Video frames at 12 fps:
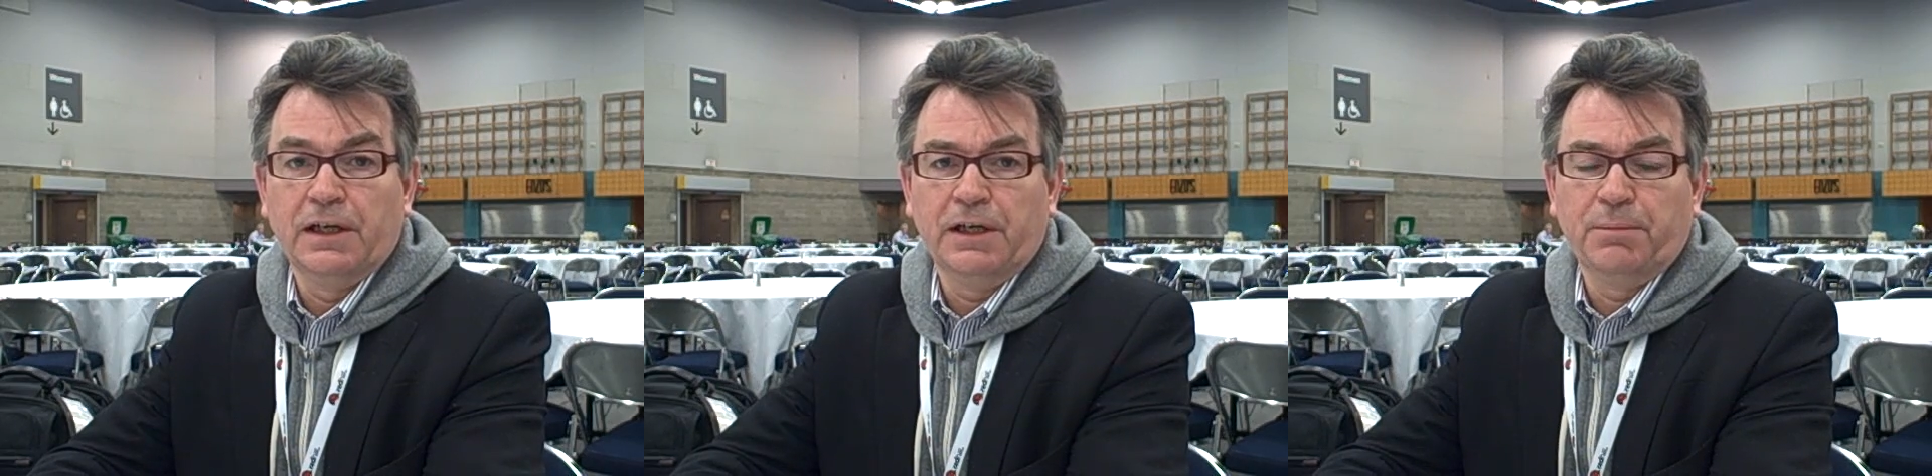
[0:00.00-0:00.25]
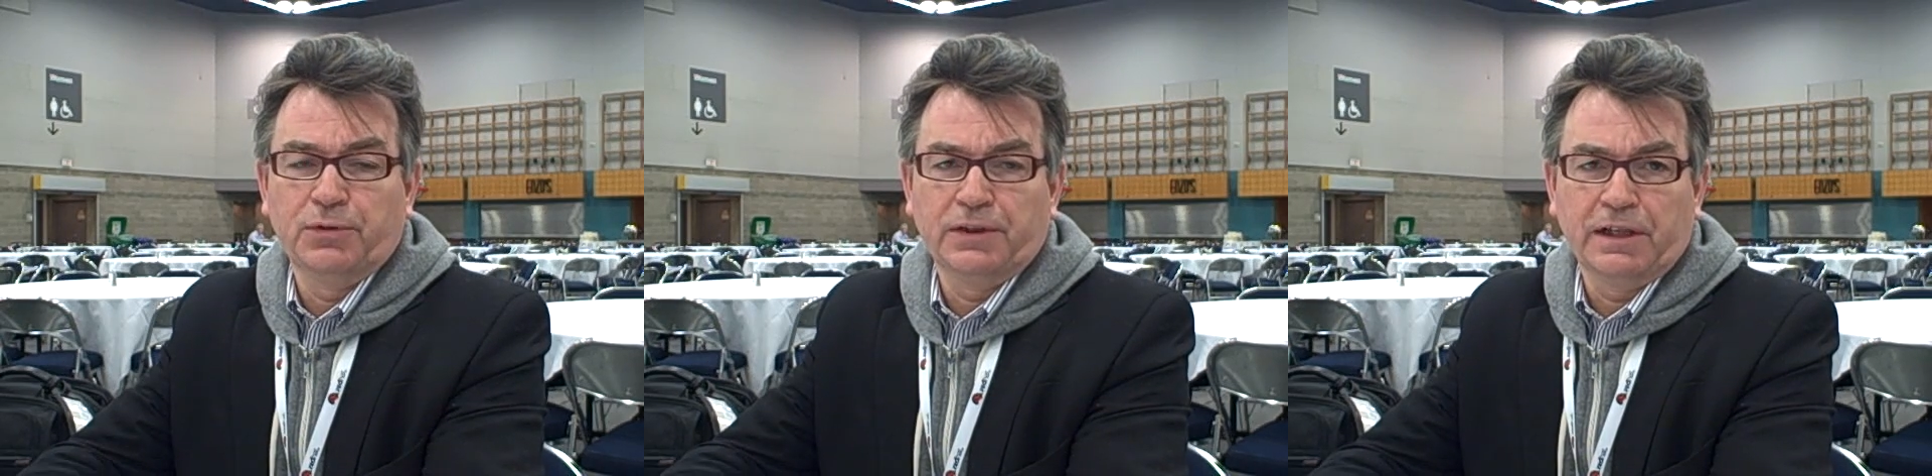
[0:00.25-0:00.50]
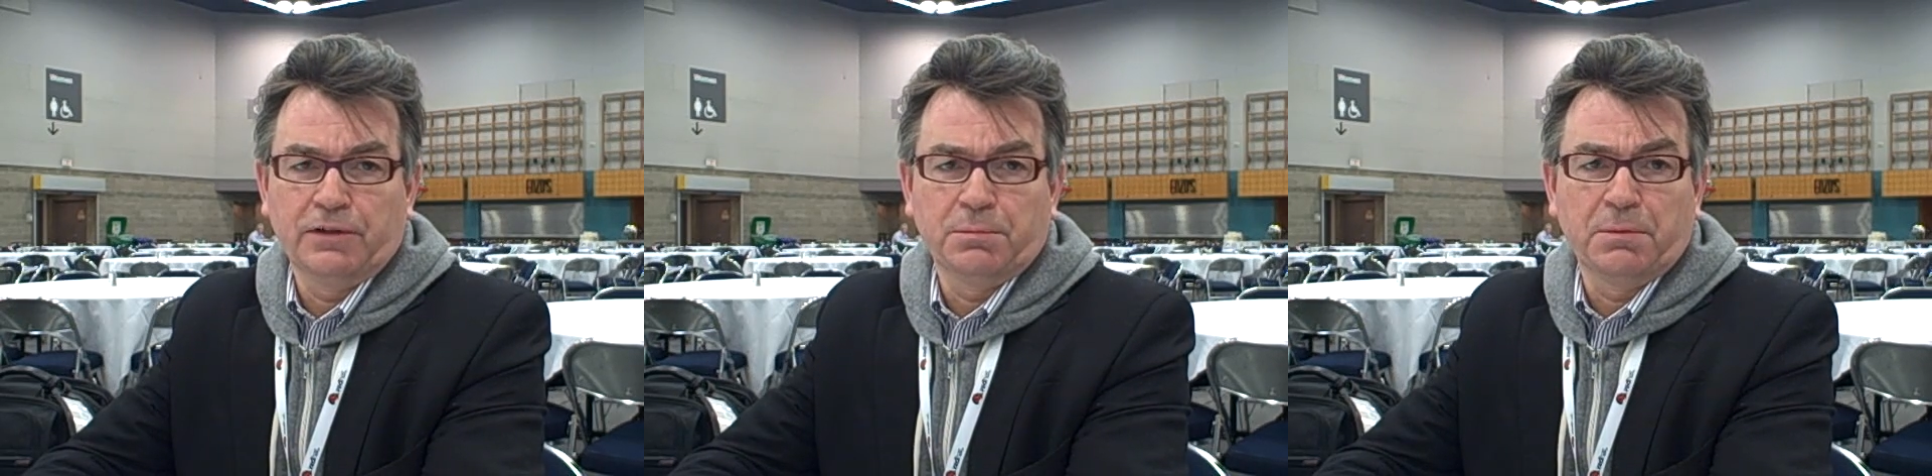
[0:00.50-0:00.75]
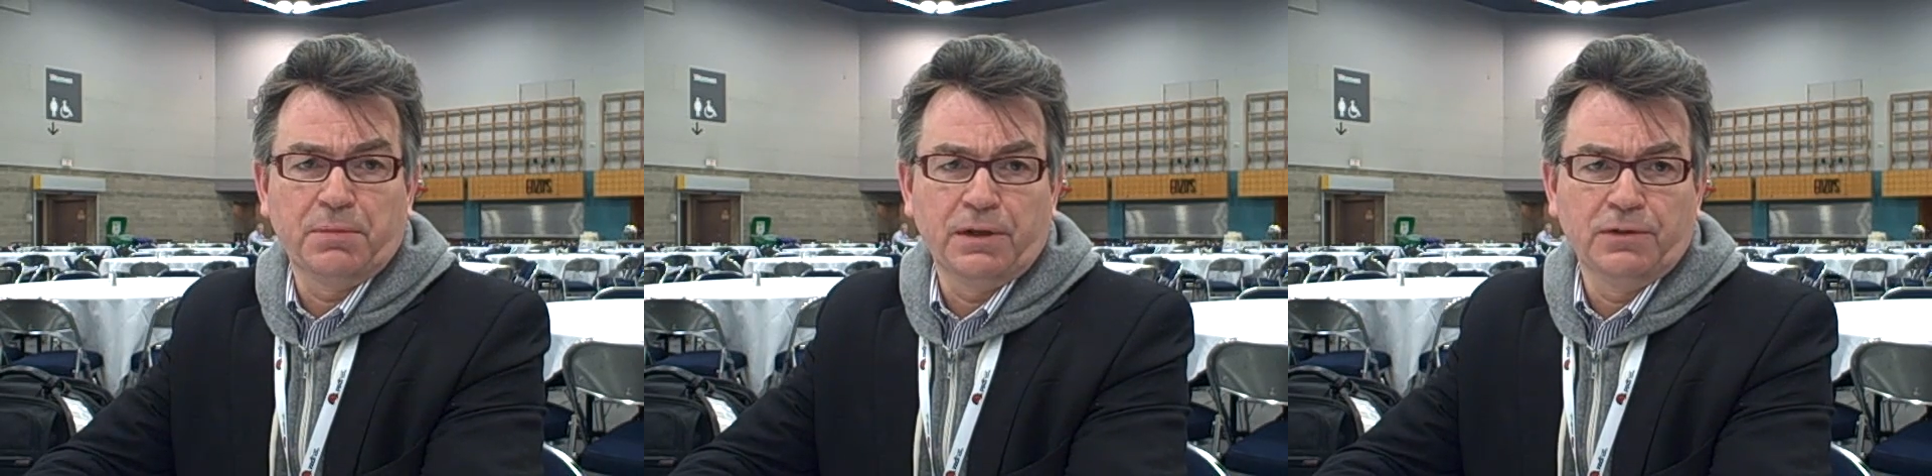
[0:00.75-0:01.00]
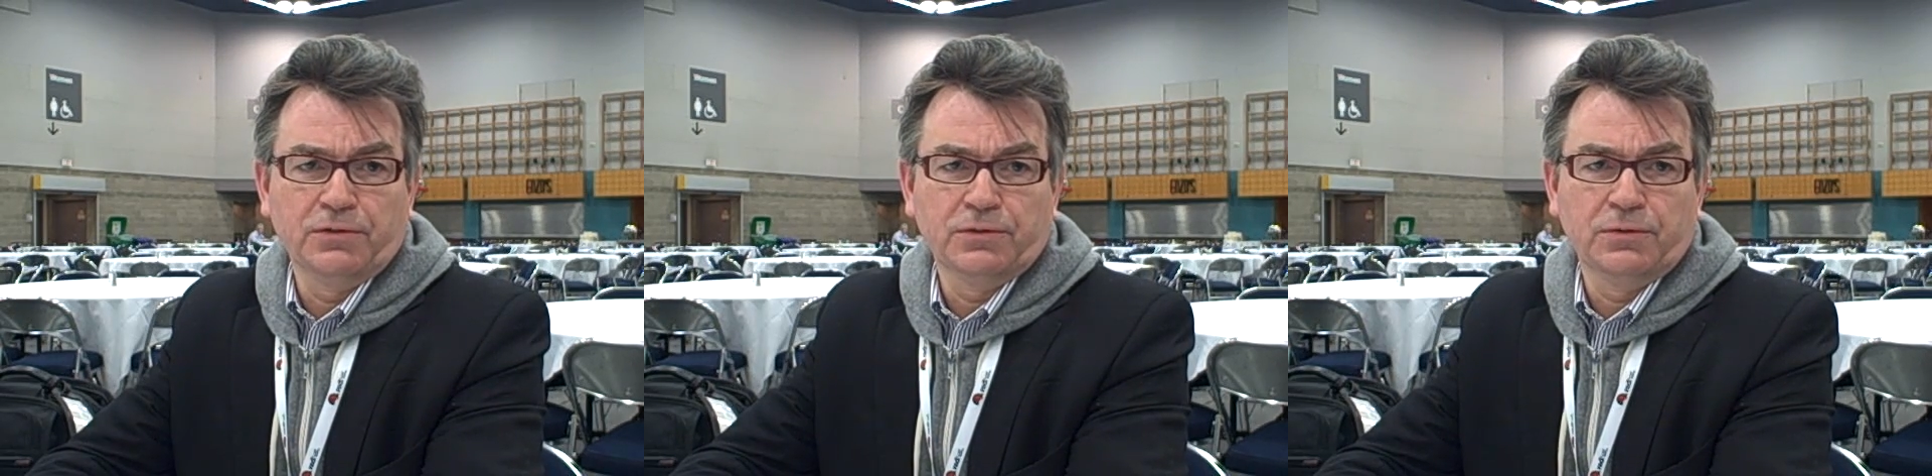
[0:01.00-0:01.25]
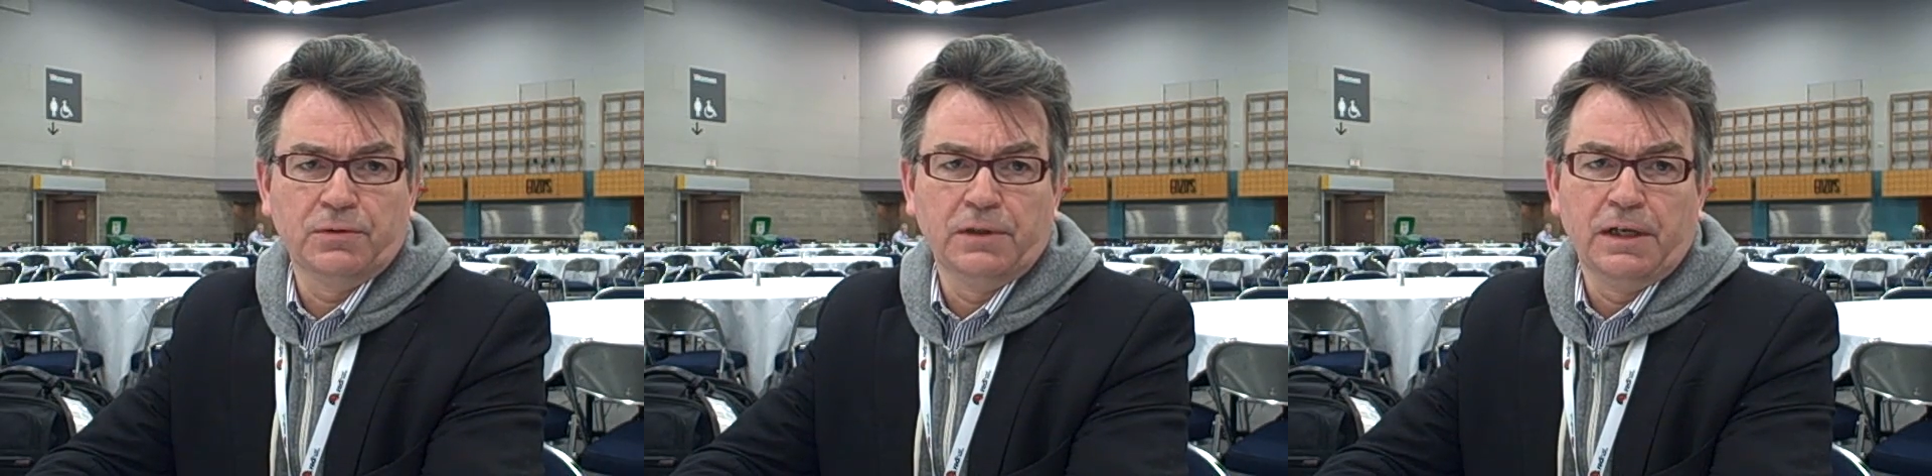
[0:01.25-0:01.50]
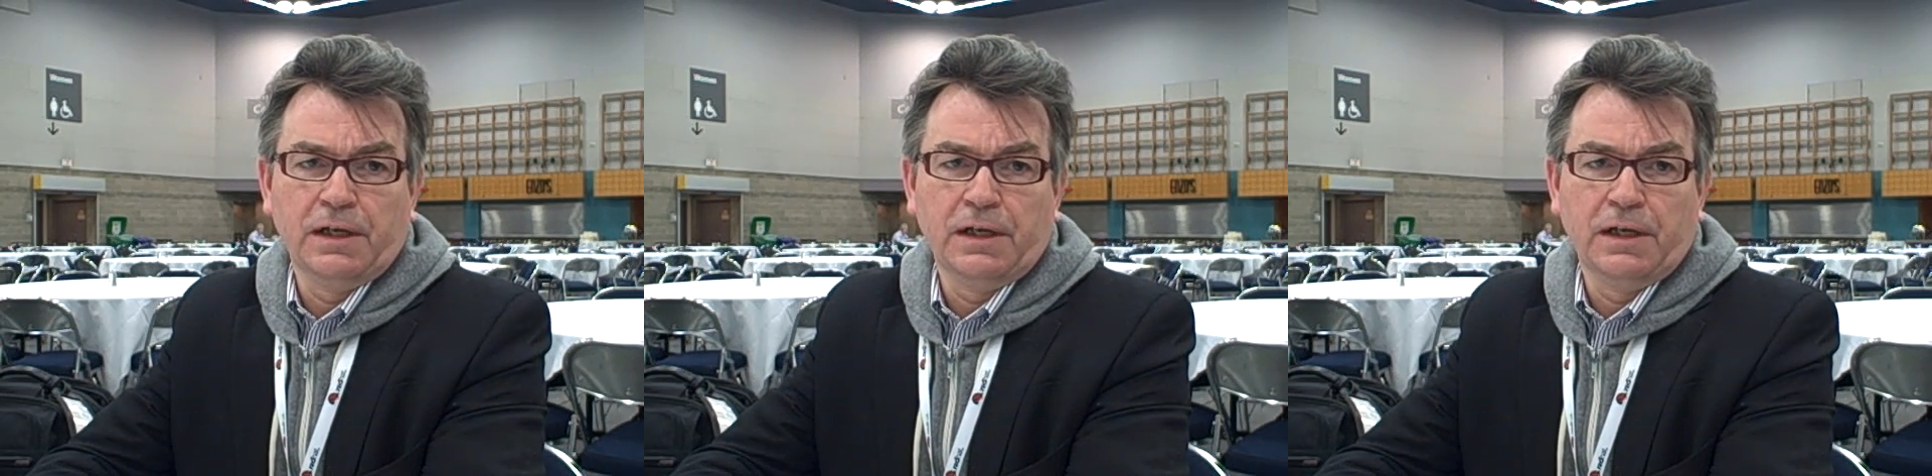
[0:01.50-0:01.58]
he put together a proposal.